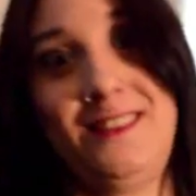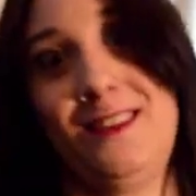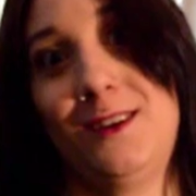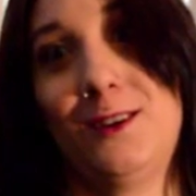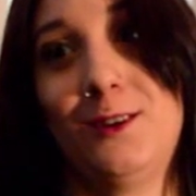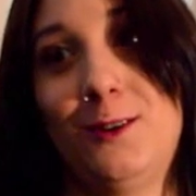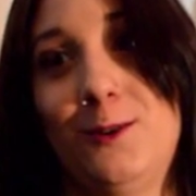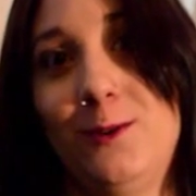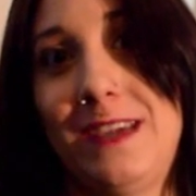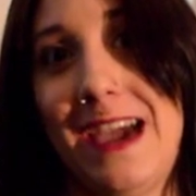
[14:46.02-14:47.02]

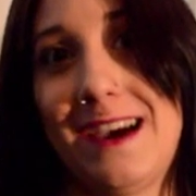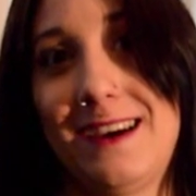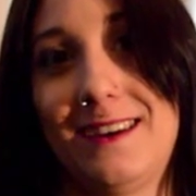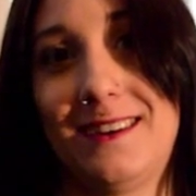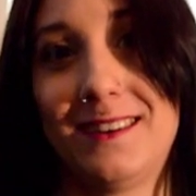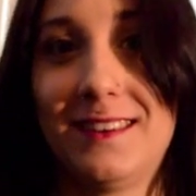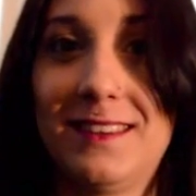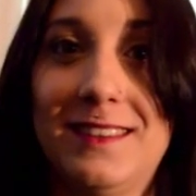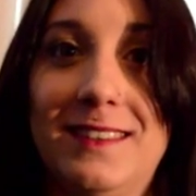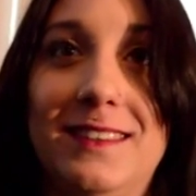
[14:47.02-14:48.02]
So, yeah,
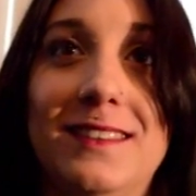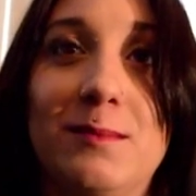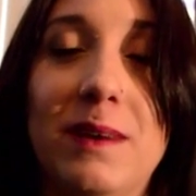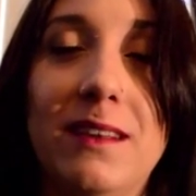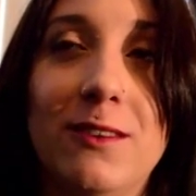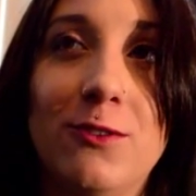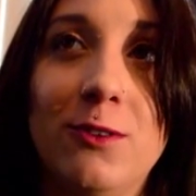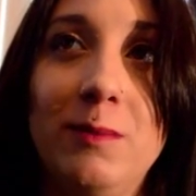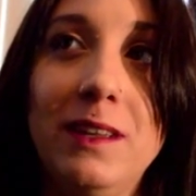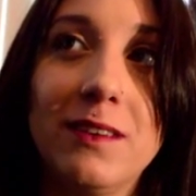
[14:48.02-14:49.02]
because my
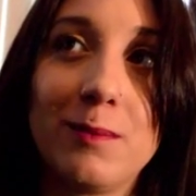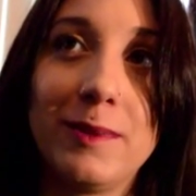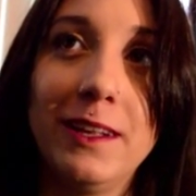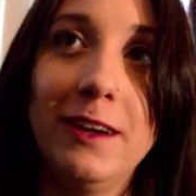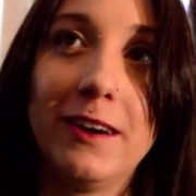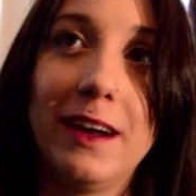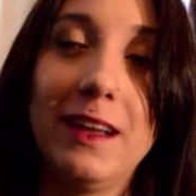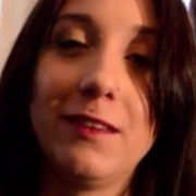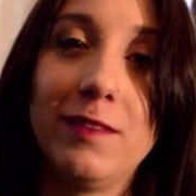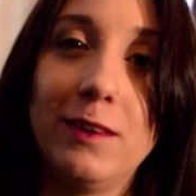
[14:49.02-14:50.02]
social media is pretty
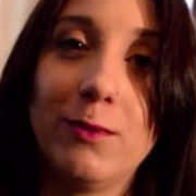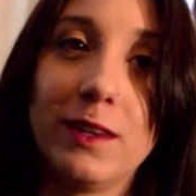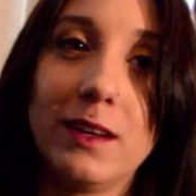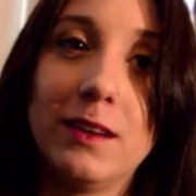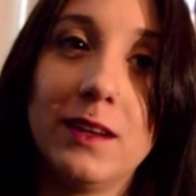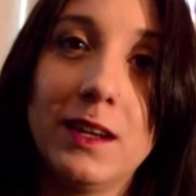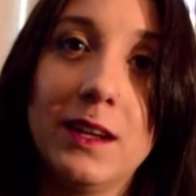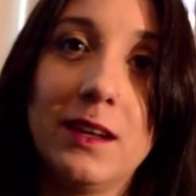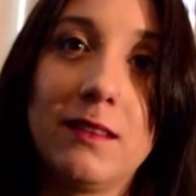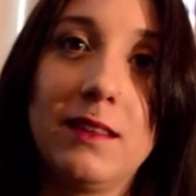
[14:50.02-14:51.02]
great if you want to
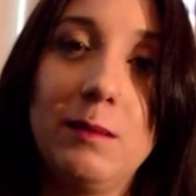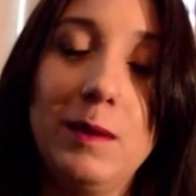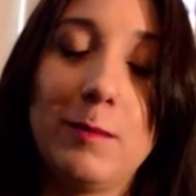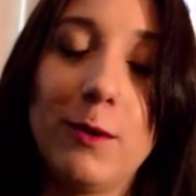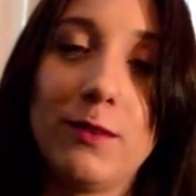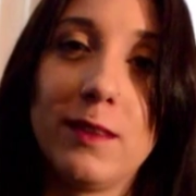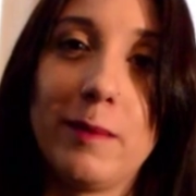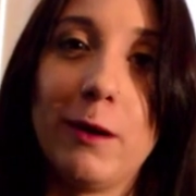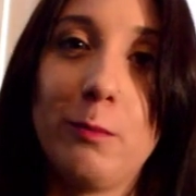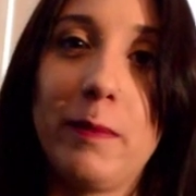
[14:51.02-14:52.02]
see me post
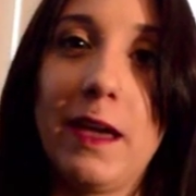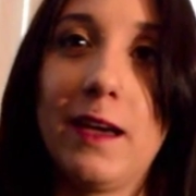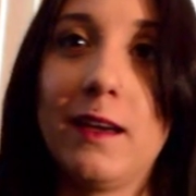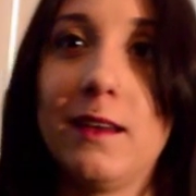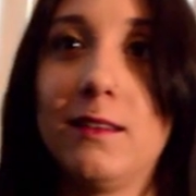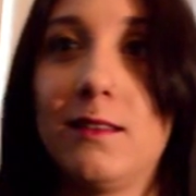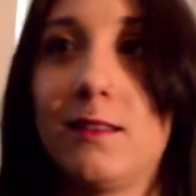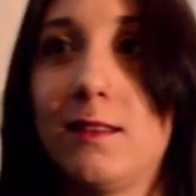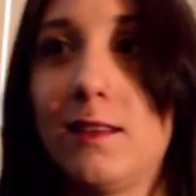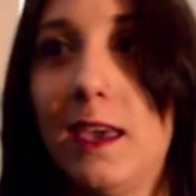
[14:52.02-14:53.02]
about
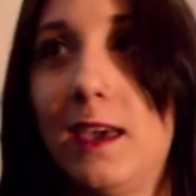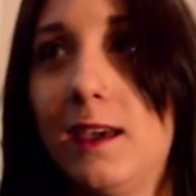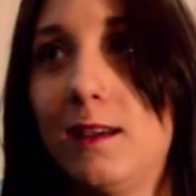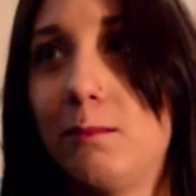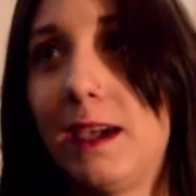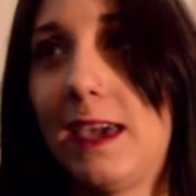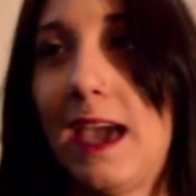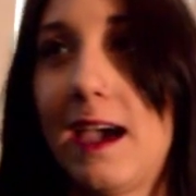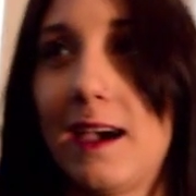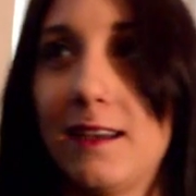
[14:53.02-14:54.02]
bands and my
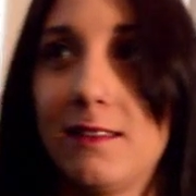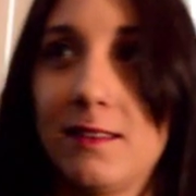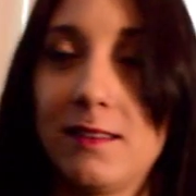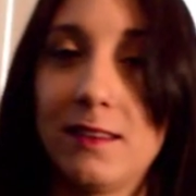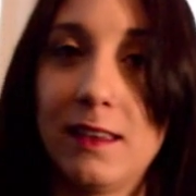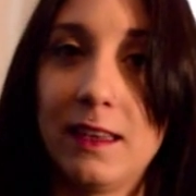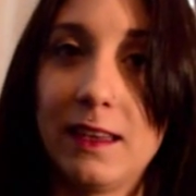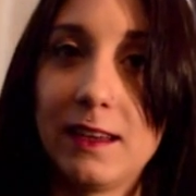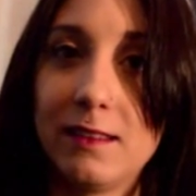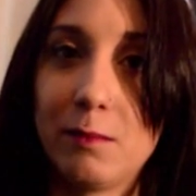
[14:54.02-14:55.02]
cat
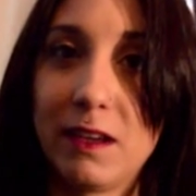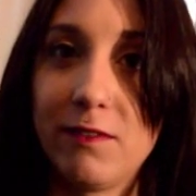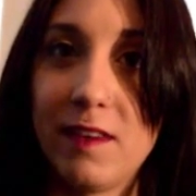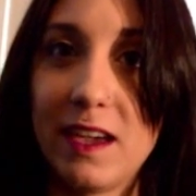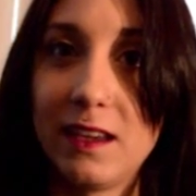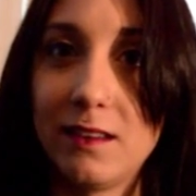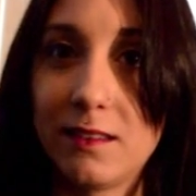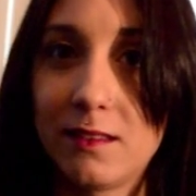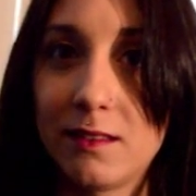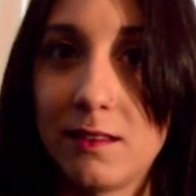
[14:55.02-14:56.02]
and my
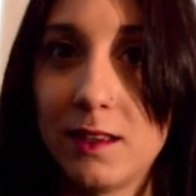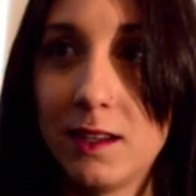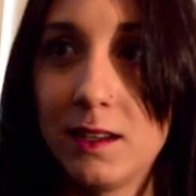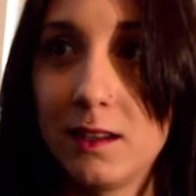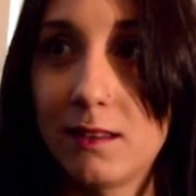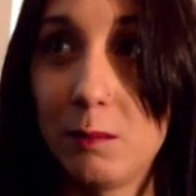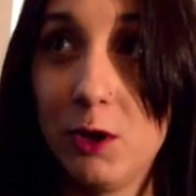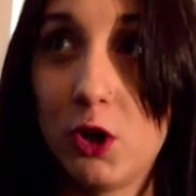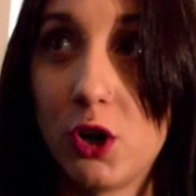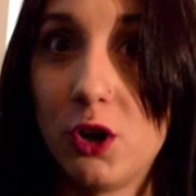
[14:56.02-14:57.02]
face. Because I'm a
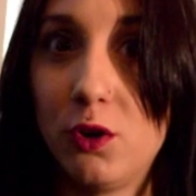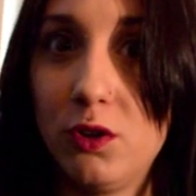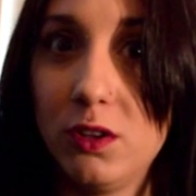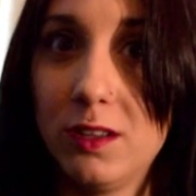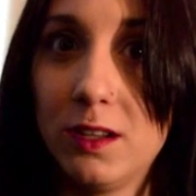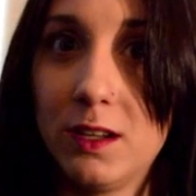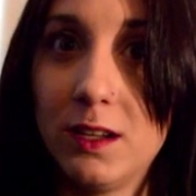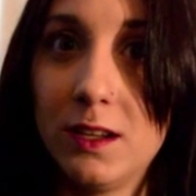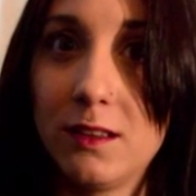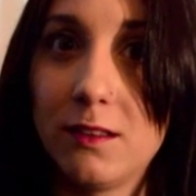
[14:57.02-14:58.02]
girl.
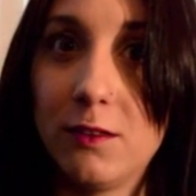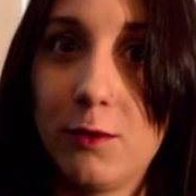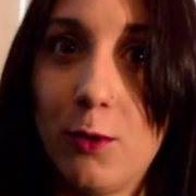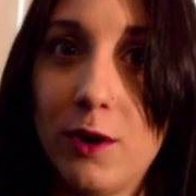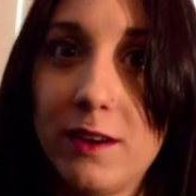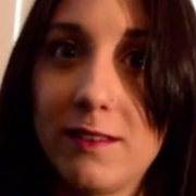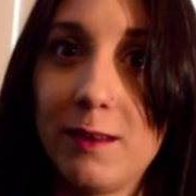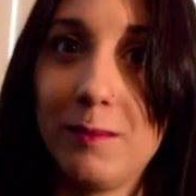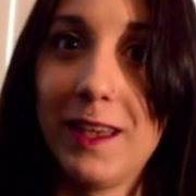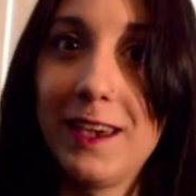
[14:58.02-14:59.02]
So, of course,
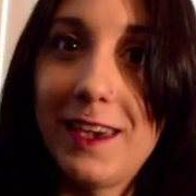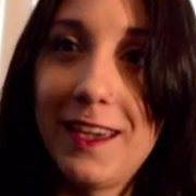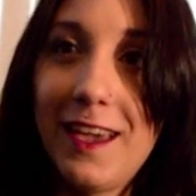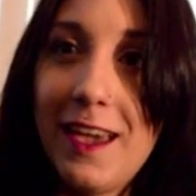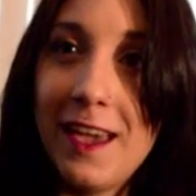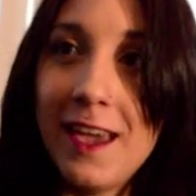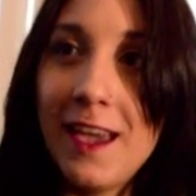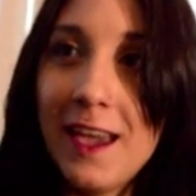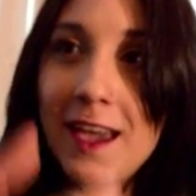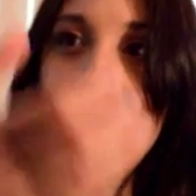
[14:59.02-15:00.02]
I'm like,
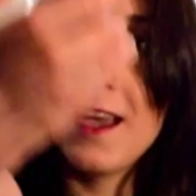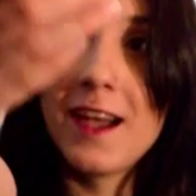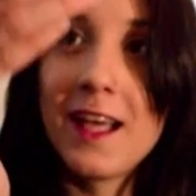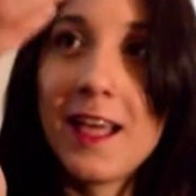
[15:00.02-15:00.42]
Hey,